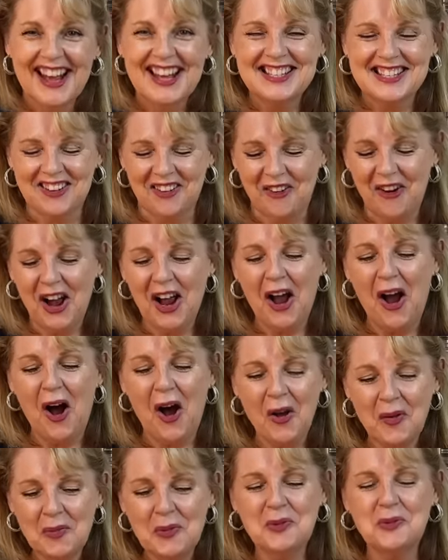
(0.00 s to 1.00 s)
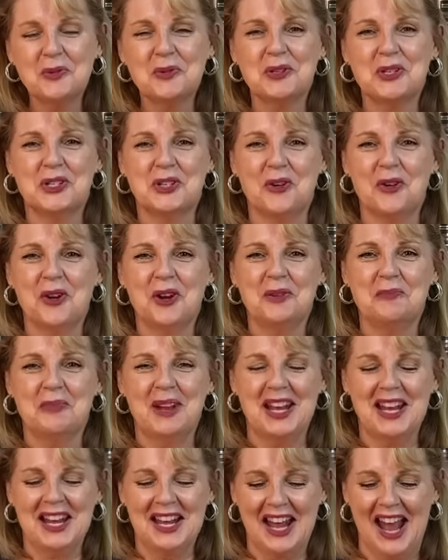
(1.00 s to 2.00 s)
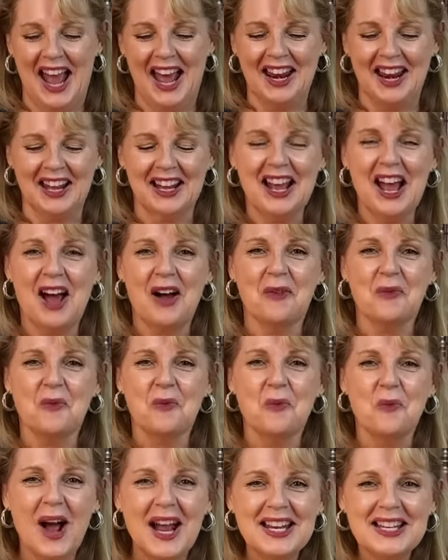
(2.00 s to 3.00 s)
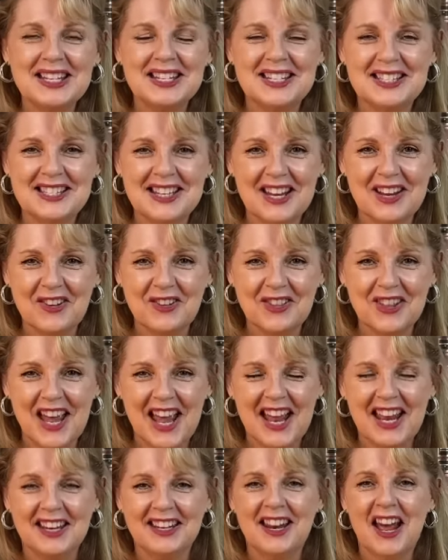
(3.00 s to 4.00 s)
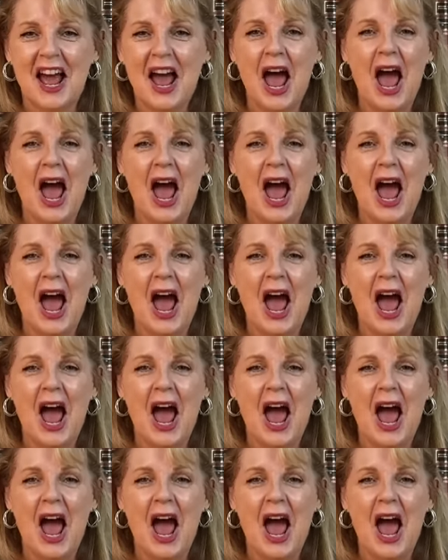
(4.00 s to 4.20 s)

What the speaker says: So I hope you will join me, and I can't wait to see you then.